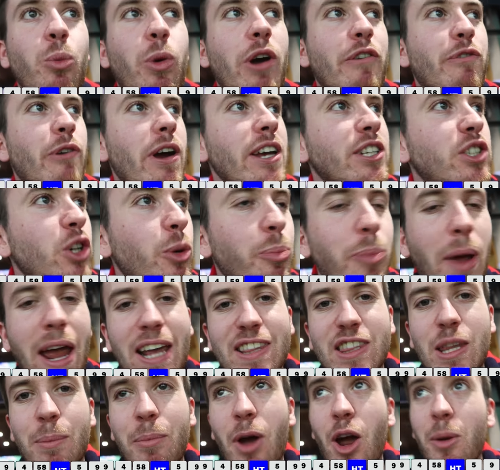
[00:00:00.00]
We've wrestled
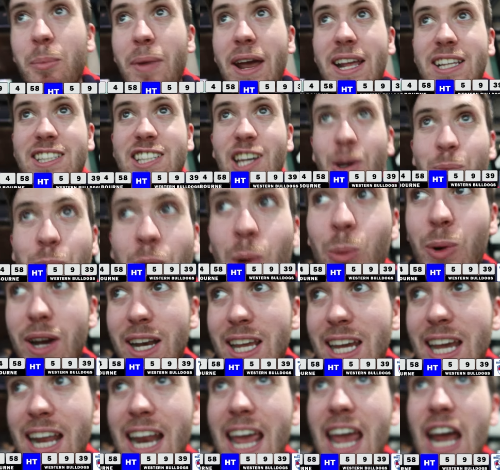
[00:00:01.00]
back the momentum. We're
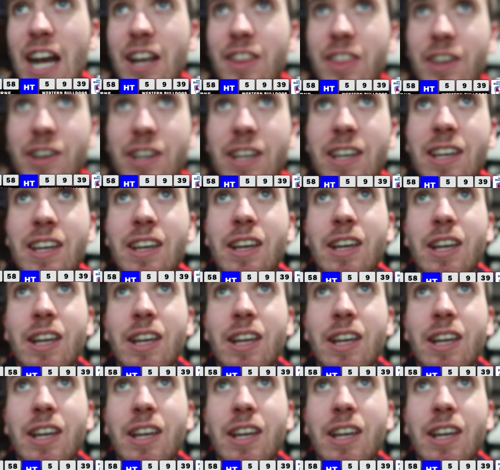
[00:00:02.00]
winning it out of the